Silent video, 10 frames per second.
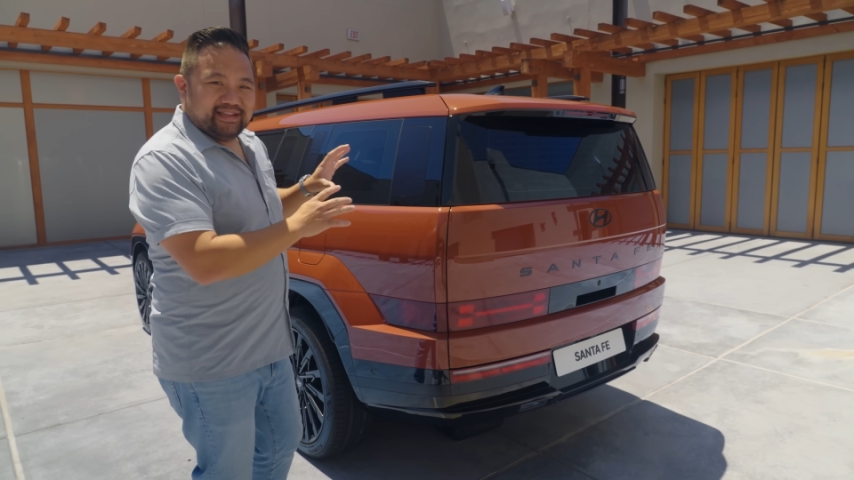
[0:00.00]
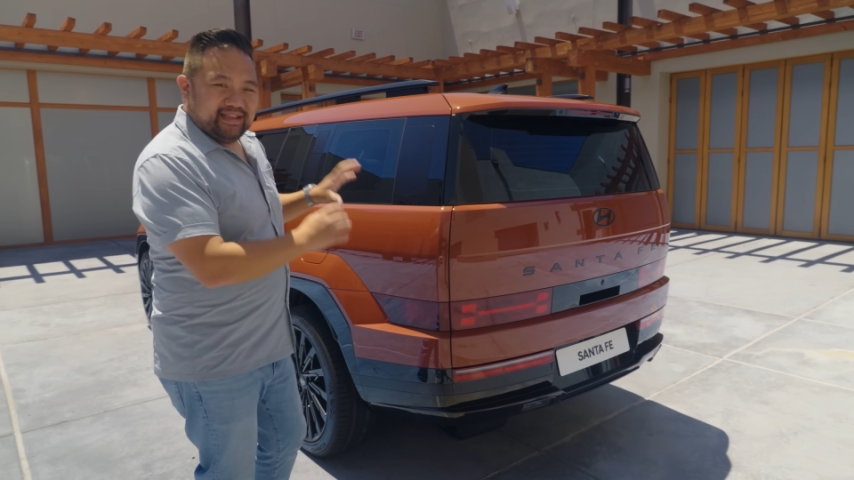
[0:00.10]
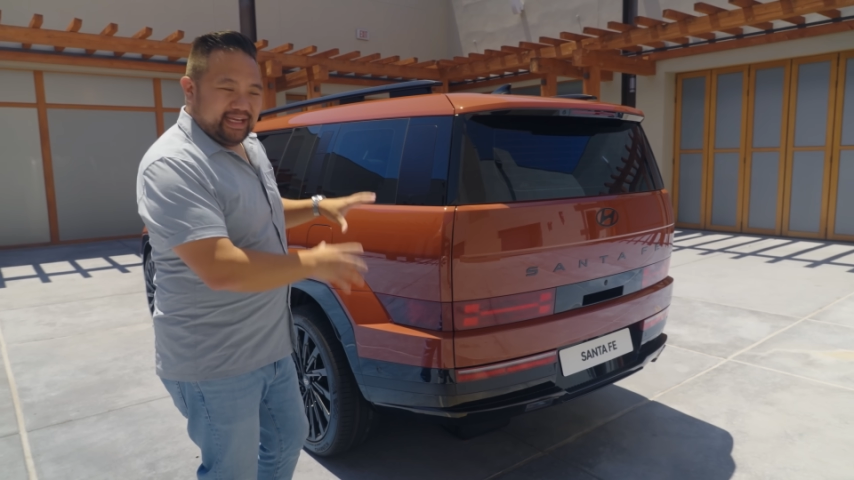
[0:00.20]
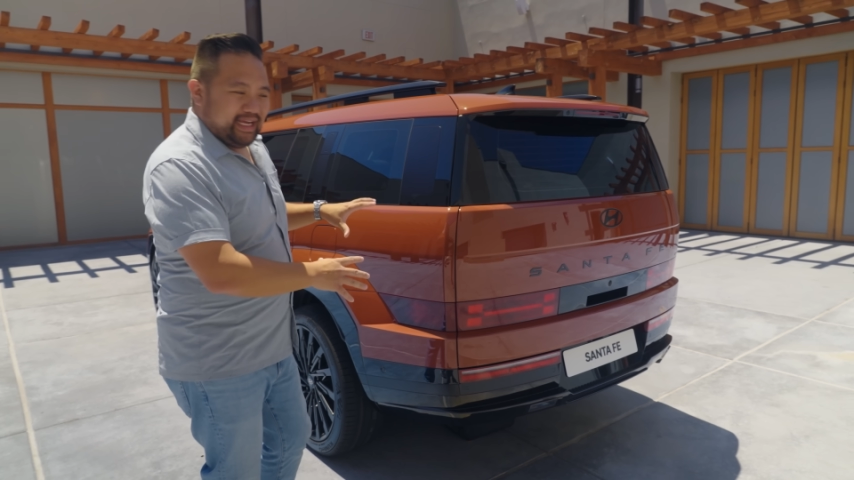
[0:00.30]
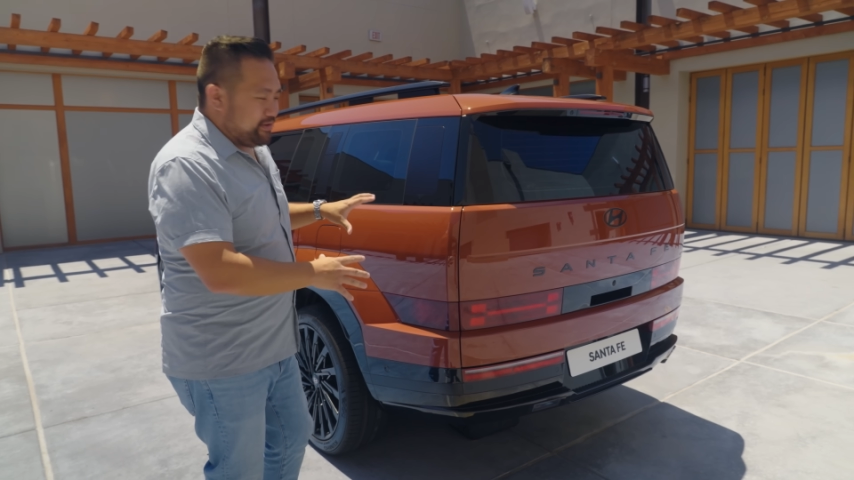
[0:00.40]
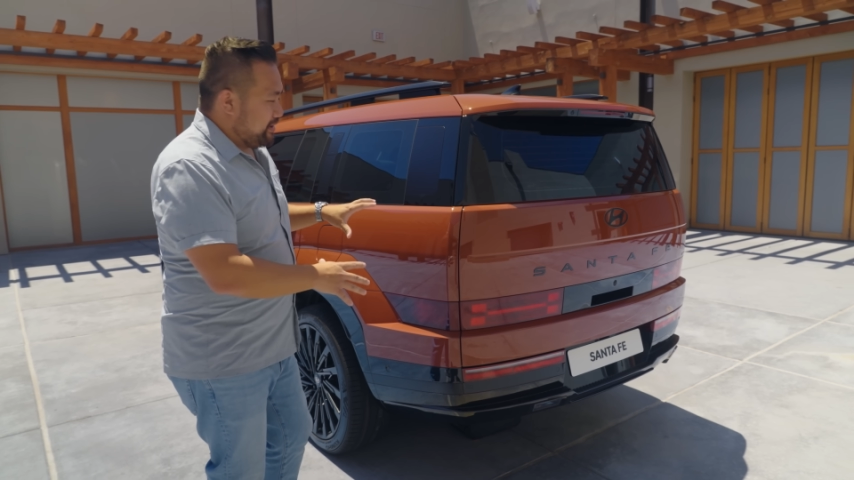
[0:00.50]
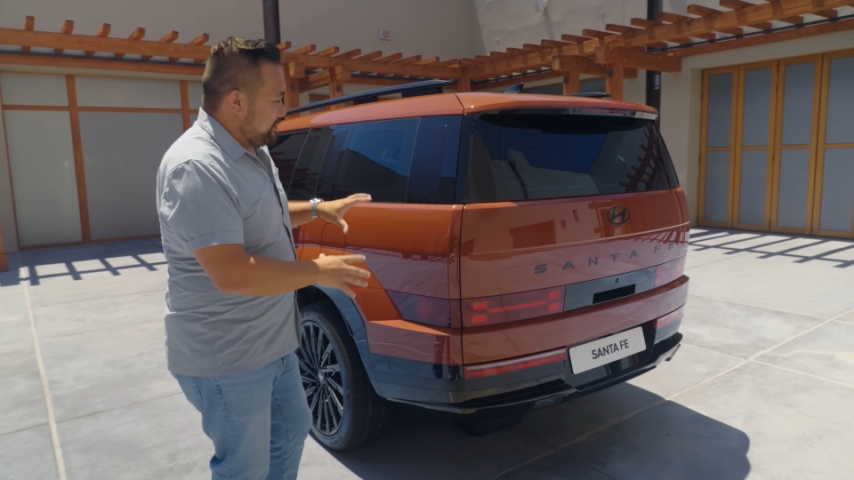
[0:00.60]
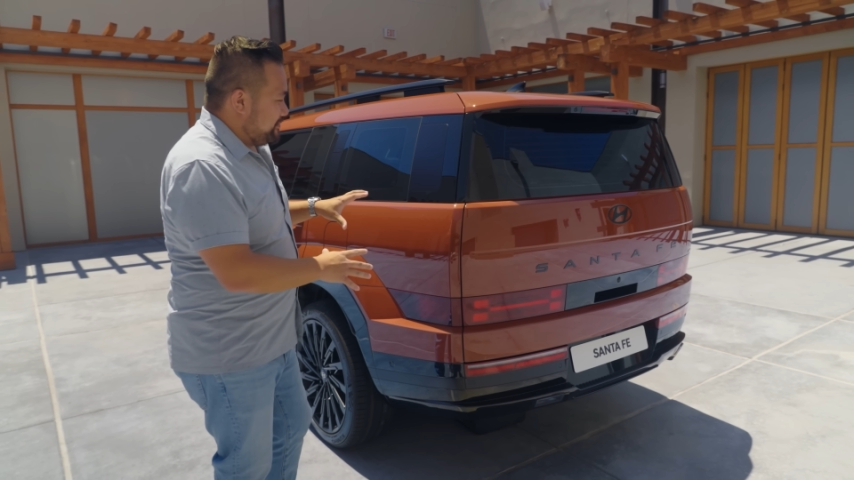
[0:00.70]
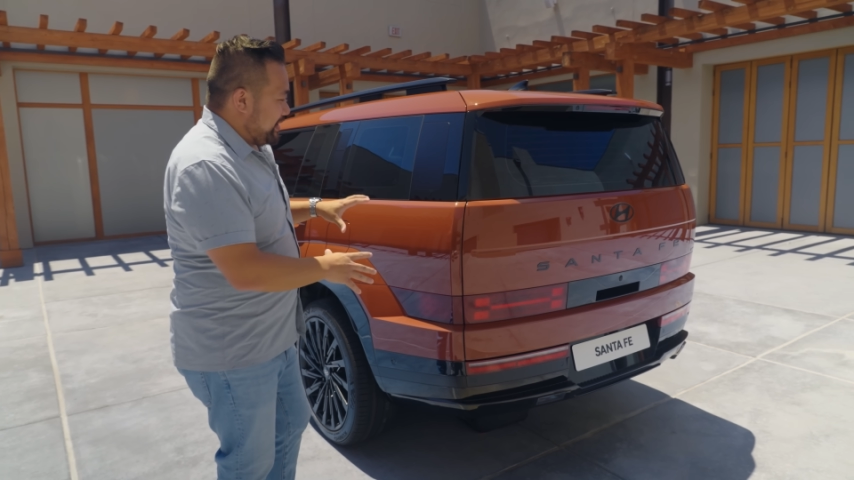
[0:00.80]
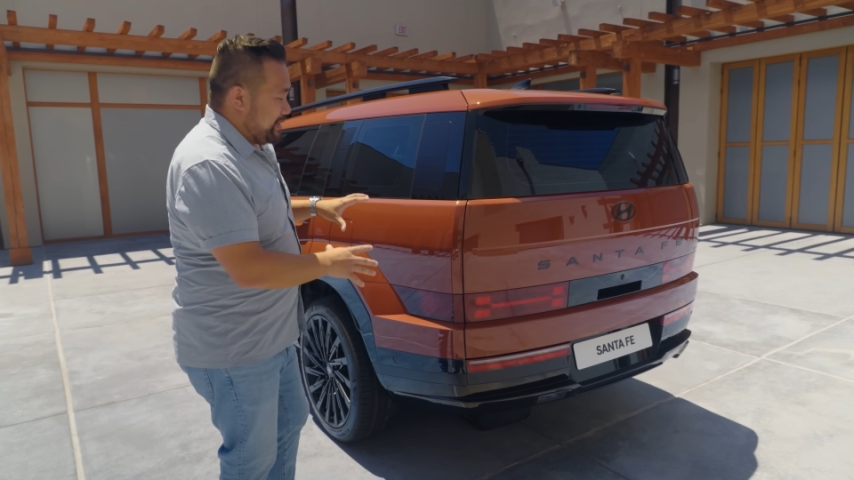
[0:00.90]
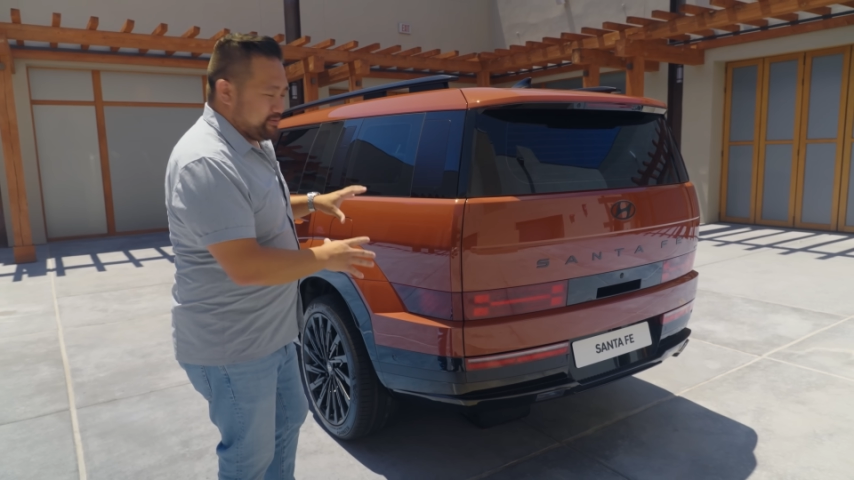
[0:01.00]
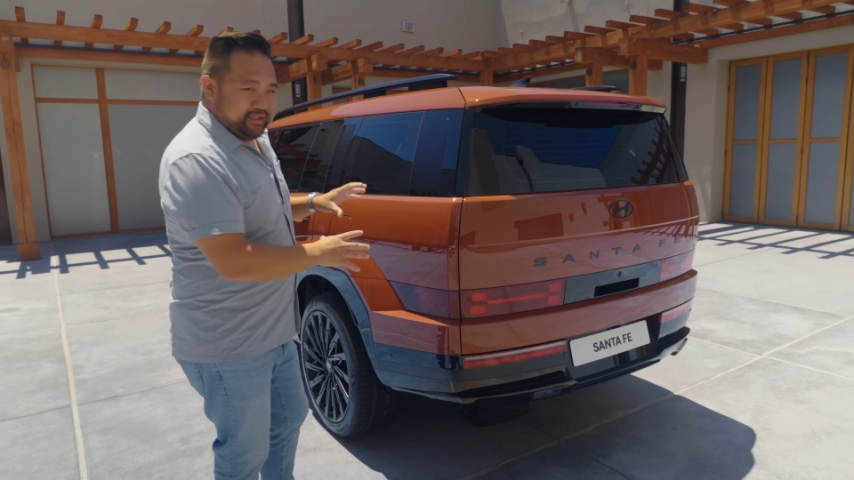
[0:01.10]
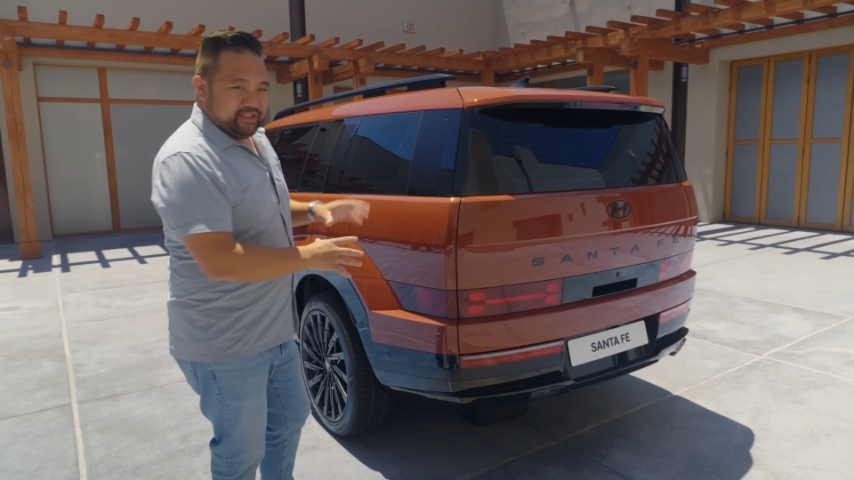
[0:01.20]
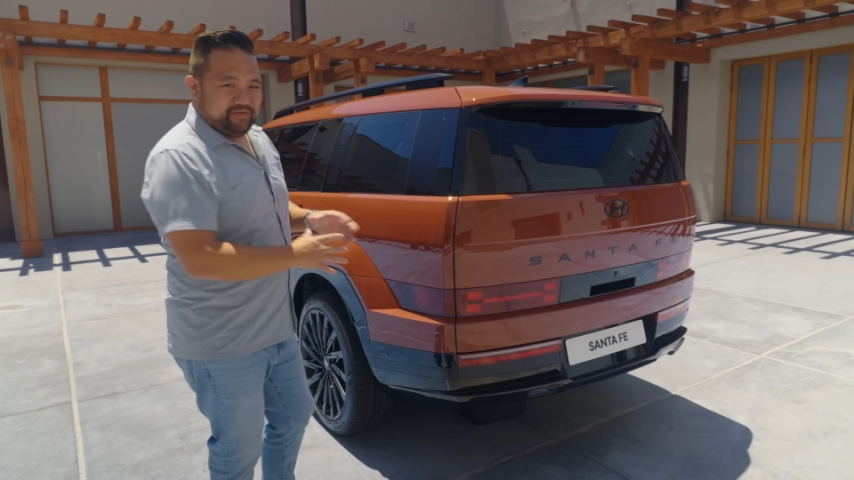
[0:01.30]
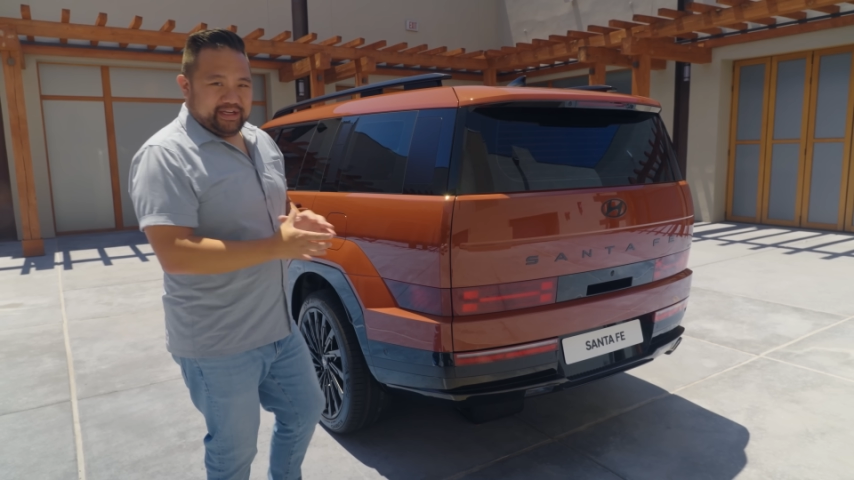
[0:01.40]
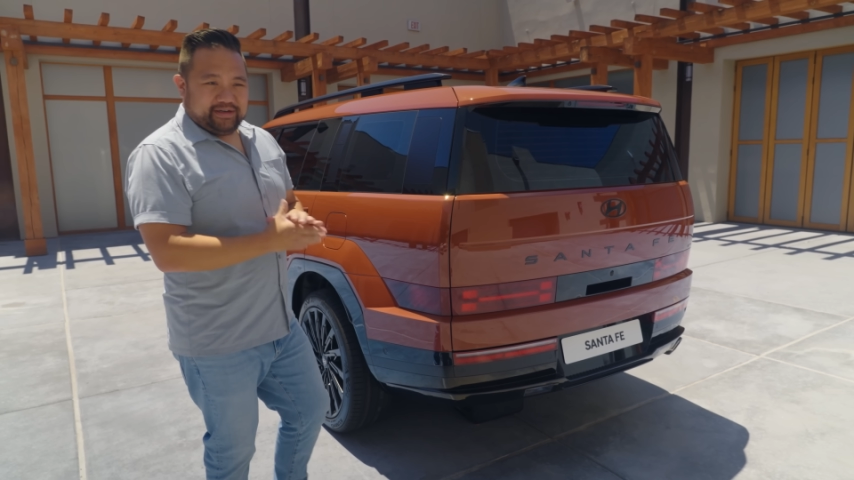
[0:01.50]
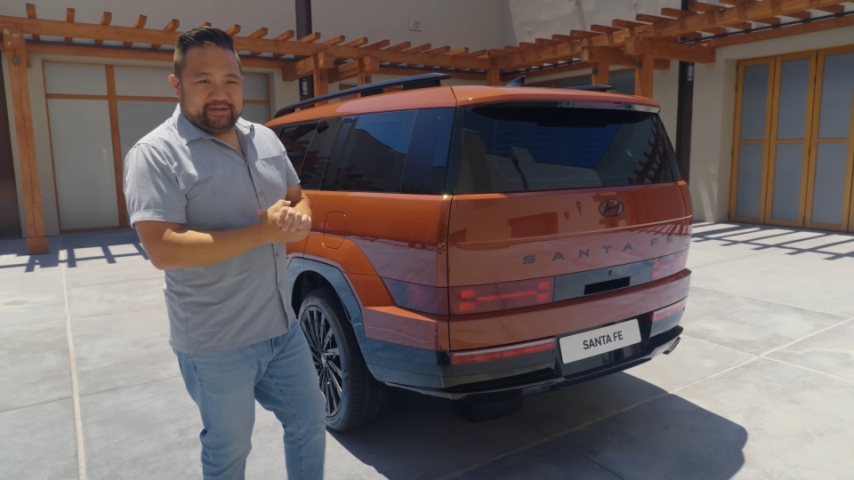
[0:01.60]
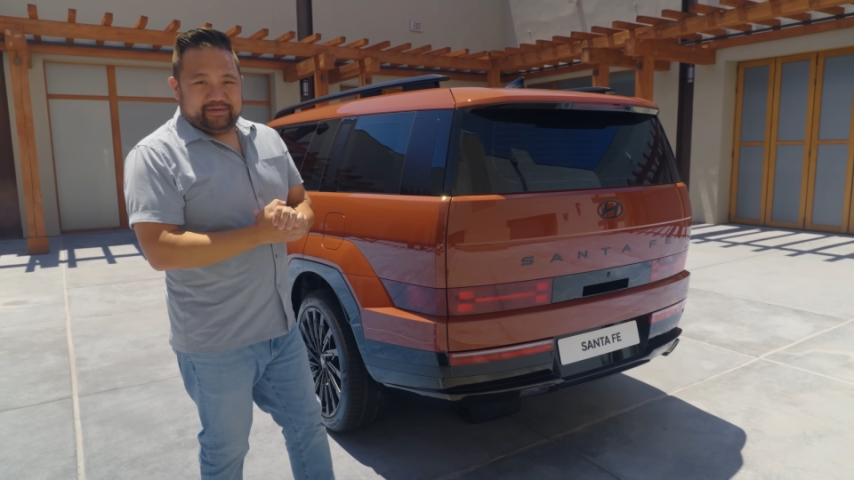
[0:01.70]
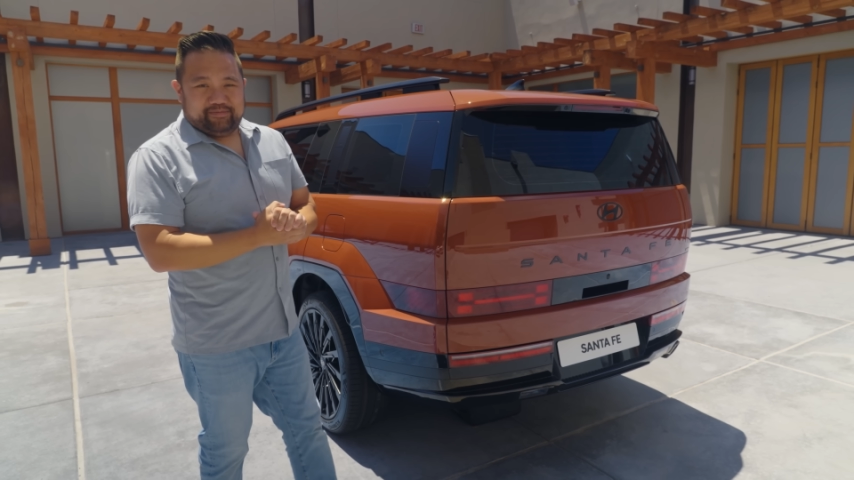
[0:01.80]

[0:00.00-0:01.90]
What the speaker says: Land Rover vibes with this vehicle,